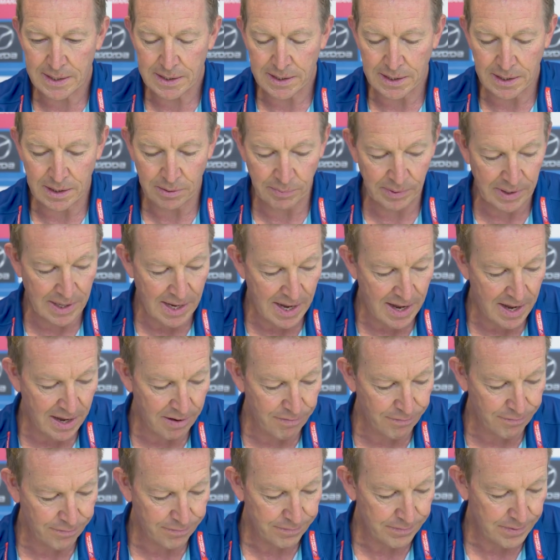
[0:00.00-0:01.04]
Yeah, we
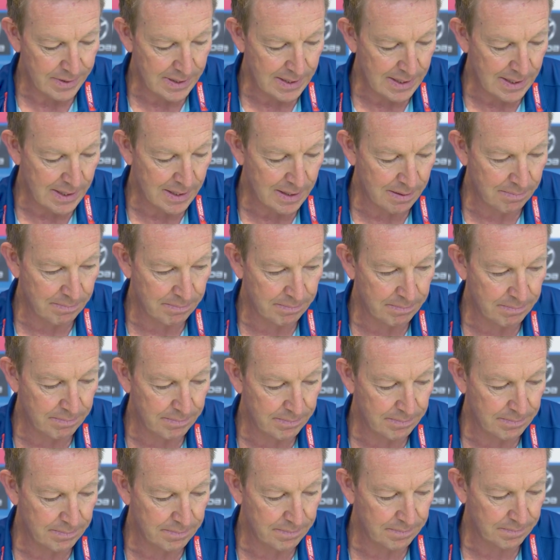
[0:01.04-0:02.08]
have. You know,
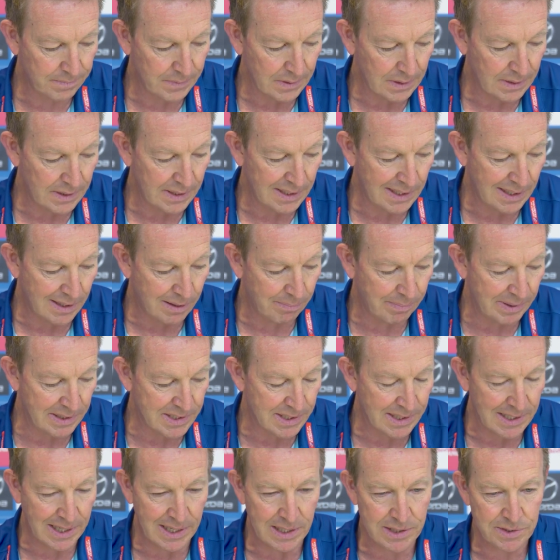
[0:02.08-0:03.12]
I
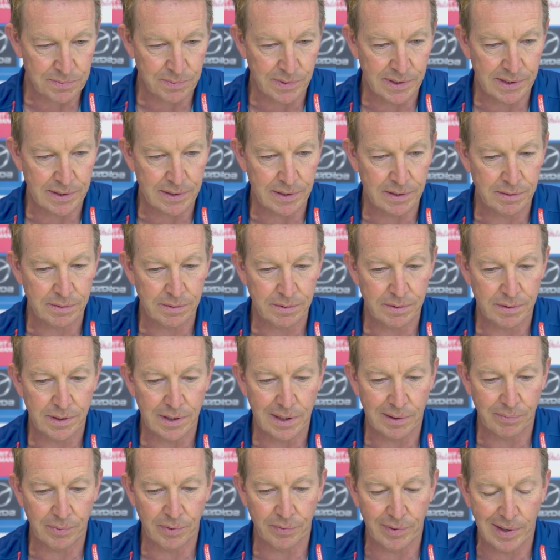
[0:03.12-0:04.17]
mentioned last week that,
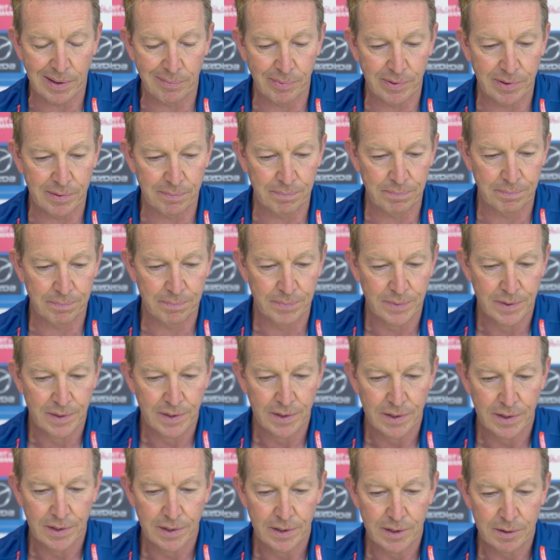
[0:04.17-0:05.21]
you know, we were able to
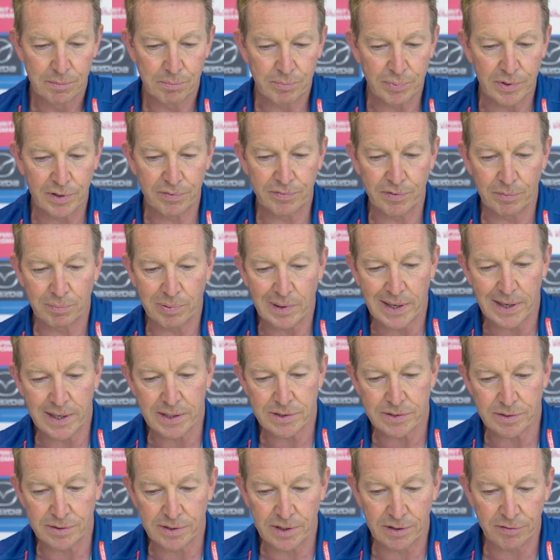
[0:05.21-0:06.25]
brief the
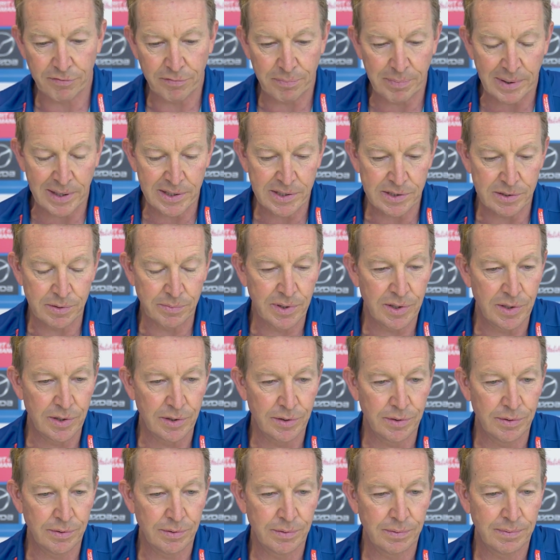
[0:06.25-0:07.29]
players on the information that we
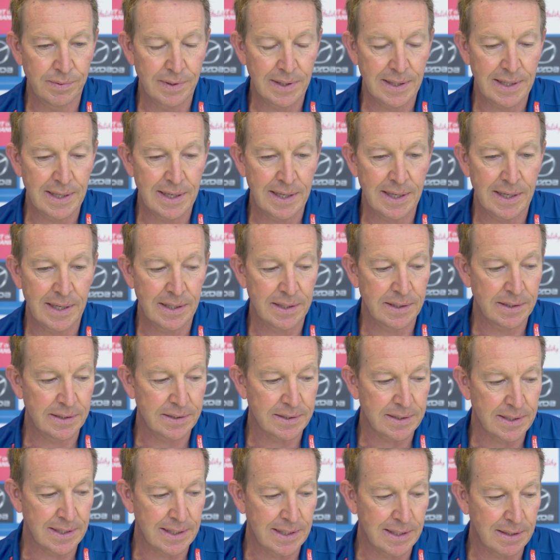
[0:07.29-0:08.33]
knew,
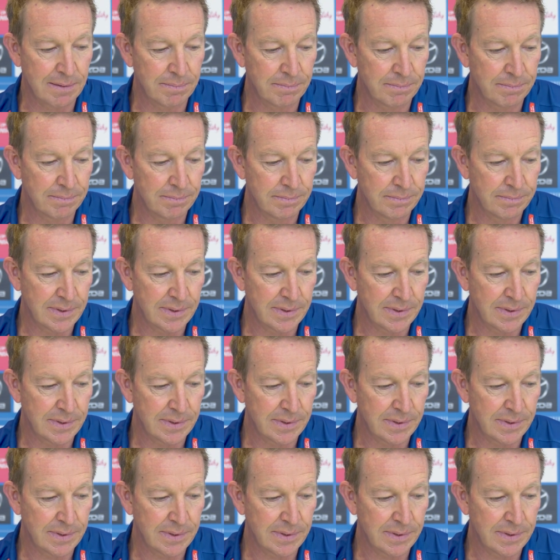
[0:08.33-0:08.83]
and I